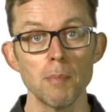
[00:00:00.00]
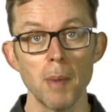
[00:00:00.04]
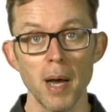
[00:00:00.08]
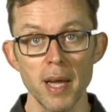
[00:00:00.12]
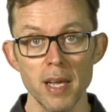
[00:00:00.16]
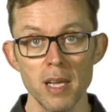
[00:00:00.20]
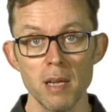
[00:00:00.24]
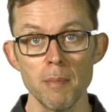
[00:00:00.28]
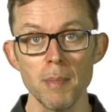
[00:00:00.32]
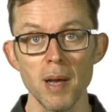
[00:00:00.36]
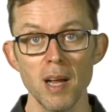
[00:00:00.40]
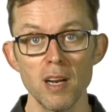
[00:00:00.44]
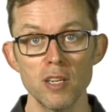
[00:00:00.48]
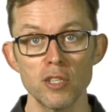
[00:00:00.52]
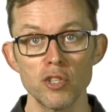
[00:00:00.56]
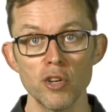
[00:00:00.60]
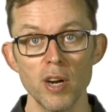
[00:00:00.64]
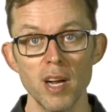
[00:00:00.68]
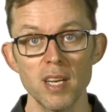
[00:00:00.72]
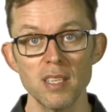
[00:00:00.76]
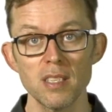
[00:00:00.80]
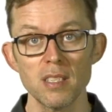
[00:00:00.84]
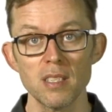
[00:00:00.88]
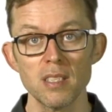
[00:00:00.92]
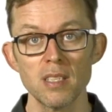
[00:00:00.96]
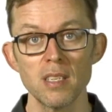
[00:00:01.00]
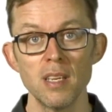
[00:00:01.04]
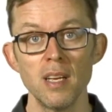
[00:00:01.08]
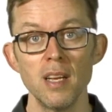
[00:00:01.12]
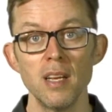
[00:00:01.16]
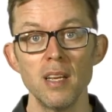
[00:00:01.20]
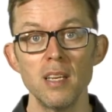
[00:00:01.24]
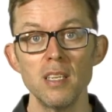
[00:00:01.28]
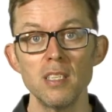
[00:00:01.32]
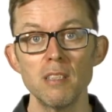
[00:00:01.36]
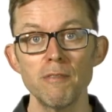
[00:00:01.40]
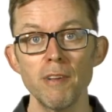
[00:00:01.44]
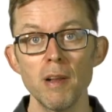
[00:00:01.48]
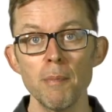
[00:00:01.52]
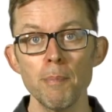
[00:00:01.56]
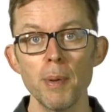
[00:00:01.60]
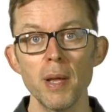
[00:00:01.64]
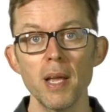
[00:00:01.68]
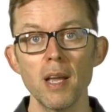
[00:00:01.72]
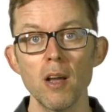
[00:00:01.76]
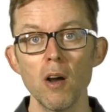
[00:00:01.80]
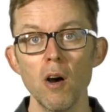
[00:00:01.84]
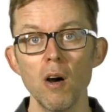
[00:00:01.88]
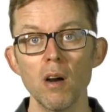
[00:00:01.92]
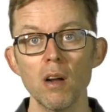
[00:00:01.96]
my email address is
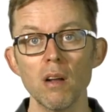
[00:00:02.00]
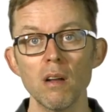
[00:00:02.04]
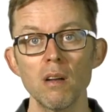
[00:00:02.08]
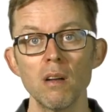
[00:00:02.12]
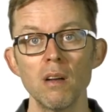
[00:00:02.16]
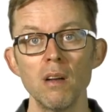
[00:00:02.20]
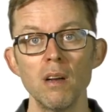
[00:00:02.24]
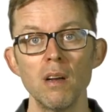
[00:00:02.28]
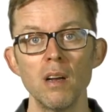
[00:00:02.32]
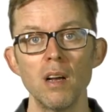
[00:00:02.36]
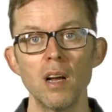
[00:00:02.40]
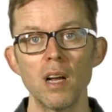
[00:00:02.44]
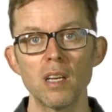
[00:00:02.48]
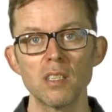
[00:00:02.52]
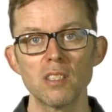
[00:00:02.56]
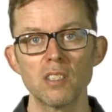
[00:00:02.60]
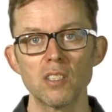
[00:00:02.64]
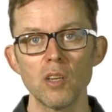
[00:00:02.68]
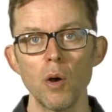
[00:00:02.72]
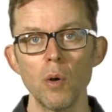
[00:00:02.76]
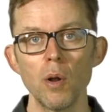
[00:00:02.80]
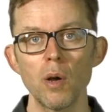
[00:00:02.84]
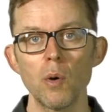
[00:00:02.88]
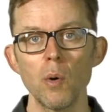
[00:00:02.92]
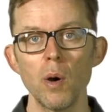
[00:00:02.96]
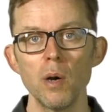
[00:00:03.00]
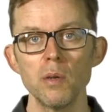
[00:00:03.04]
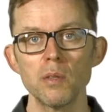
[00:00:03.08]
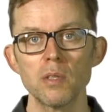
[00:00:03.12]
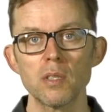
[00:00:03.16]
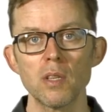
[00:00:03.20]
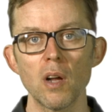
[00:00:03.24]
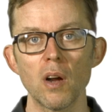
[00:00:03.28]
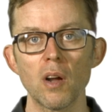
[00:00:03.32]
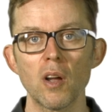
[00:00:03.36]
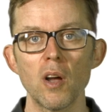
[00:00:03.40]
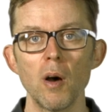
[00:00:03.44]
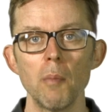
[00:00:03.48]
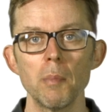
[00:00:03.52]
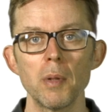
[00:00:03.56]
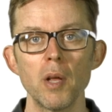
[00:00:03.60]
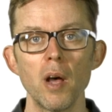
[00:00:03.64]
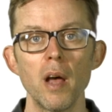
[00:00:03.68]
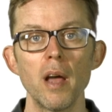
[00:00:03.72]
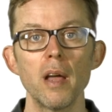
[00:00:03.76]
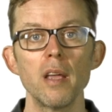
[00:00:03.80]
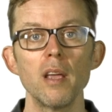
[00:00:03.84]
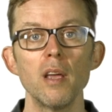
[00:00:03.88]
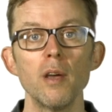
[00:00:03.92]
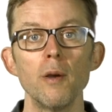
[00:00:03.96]
finpeacock at solarquotes.com.au.
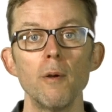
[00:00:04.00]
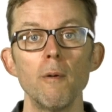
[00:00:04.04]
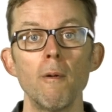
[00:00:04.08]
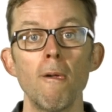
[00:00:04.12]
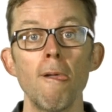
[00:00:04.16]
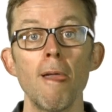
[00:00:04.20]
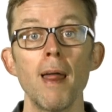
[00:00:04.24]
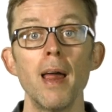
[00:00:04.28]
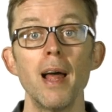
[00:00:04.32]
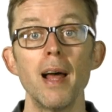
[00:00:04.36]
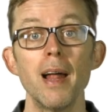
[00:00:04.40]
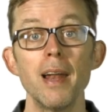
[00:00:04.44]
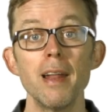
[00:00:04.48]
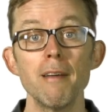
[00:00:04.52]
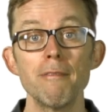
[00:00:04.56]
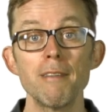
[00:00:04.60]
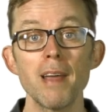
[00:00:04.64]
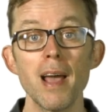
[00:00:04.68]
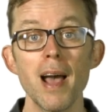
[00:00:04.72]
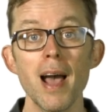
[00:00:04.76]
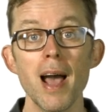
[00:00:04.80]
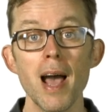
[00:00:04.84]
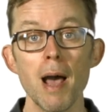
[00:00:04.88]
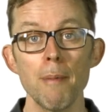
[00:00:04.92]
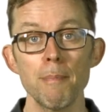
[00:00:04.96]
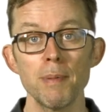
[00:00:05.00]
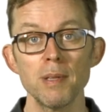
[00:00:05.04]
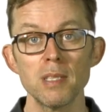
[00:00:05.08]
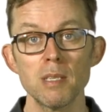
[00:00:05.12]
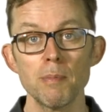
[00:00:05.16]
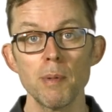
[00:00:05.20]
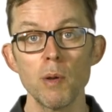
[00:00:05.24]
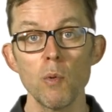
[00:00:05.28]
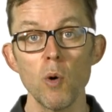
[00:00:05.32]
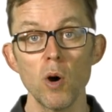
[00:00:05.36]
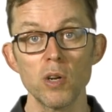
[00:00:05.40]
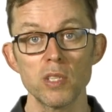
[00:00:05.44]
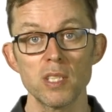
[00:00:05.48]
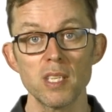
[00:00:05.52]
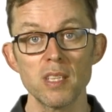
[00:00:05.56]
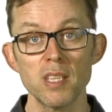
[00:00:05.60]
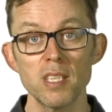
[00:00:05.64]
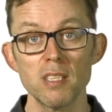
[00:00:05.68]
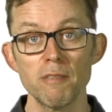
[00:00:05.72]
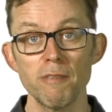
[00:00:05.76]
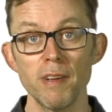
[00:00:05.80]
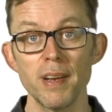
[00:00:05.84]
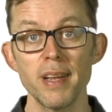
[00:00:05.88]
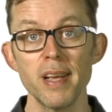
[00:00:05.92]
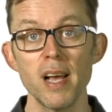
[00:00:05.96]
And if you happen to be watching
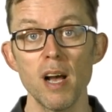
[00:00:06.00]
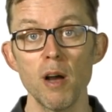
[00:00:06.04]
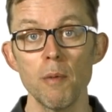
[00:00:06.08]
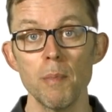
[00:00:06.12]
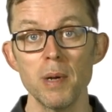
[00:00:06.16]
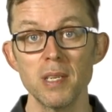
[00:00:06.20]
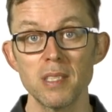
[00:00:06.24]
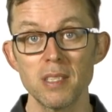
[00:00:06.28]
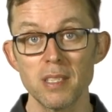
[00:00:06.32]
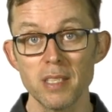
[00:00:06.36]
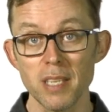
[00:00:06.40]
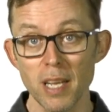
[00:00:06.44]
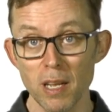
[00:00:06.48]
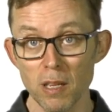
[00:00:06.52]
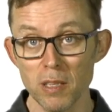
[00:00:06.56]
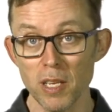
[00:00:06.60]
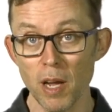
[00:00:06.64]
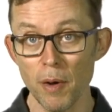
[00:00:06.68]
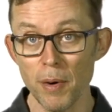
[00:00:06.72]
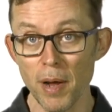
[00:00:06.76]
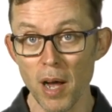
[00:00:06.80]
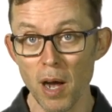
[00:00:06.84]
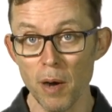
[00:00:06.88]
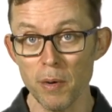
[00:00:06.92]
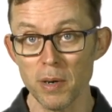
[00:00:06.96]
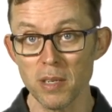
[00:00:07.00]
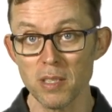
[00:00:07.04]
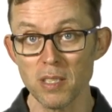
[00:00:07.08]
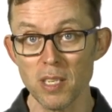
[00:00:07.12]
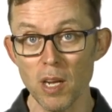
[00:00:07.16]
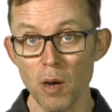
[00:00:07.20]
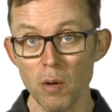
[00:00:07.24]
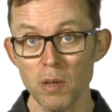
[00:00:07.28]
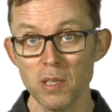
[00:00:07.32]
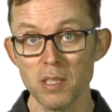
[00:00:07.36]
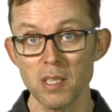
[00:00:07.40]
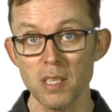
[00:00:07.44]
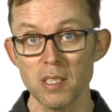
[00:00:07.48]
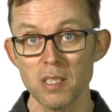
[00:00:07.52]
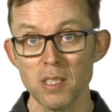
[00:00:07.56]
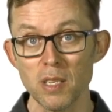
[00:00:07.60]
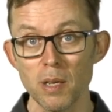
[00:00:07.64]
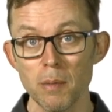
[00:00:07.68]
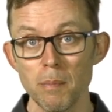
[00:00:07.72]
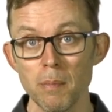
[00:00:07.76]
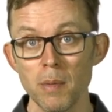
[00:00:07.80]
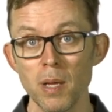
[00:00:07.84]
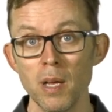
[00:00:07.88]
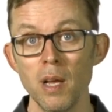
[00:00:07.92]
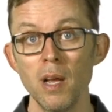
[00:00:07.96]
this video but still don't own a solar
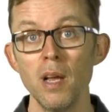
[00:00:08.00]
system,